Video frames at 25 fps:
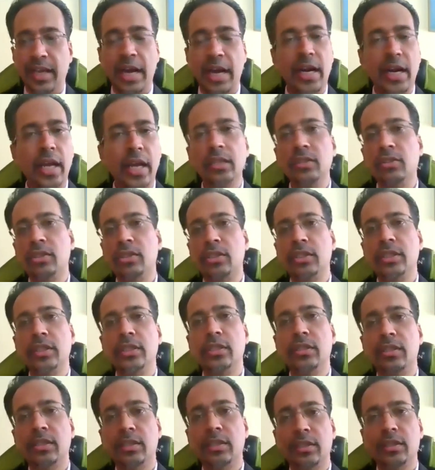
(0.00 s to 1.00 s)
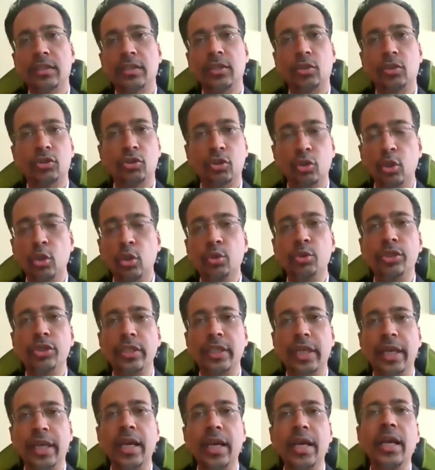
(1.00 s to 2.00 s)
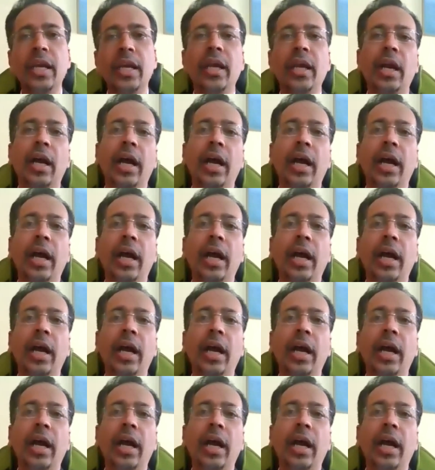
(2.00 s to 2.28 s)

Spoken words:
analysis, or solutioning.